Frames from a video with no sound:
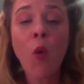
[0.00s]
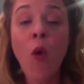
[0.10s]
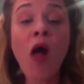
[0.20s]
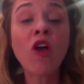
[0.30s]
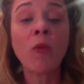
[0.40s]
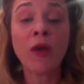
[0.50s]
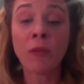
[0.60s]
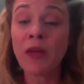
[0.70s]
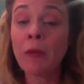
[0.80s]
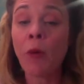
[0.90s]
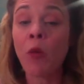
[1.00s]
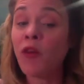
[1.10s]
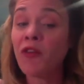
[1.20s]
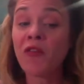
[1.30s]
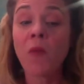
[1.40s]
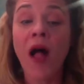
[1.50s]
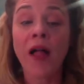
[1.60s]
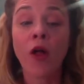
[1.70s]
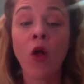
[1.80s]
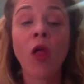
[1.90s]
welcoming people with a
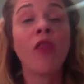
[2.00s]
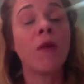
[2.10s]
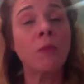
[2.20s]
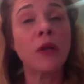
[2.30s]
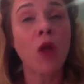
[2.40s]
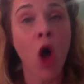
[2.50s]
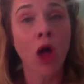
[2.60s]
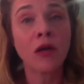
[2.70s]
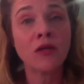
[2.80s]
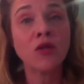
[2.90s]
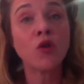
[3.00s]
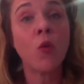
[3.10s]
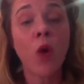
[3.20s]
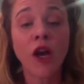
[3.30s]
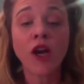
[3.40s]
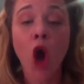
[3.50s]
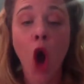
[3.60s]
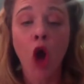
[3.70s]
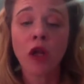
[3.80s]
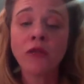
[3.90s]
smile that belongs to one and
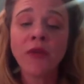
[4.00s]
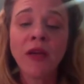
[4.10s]
all.